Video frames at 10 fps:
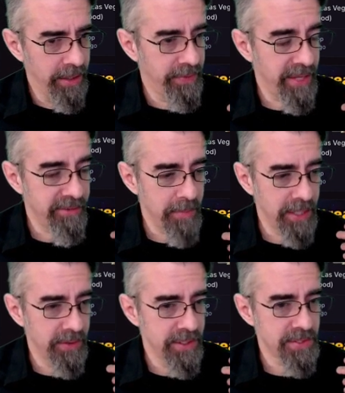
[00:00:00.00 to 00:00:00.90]
They've
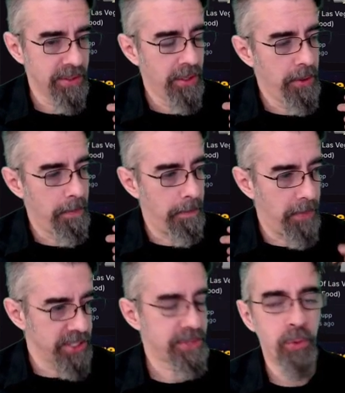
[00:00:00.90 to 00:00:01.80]
made this
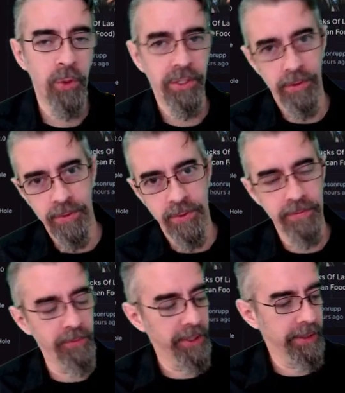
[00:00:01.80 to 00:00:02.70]
much more
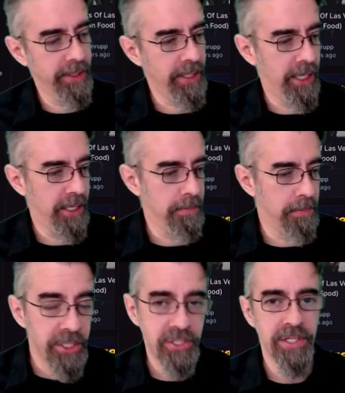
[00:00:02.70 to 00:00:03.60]
user-friendly,
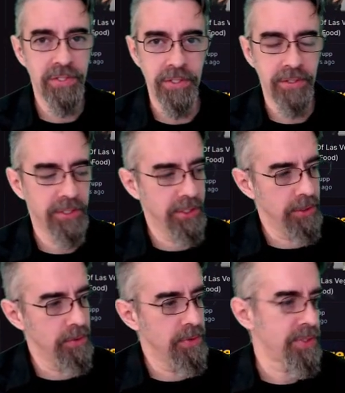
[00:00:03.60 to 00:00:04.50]
much easier to
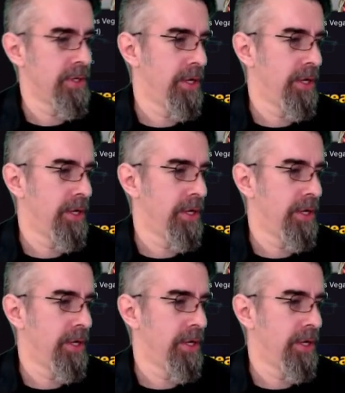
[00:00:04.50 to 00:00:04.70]
use.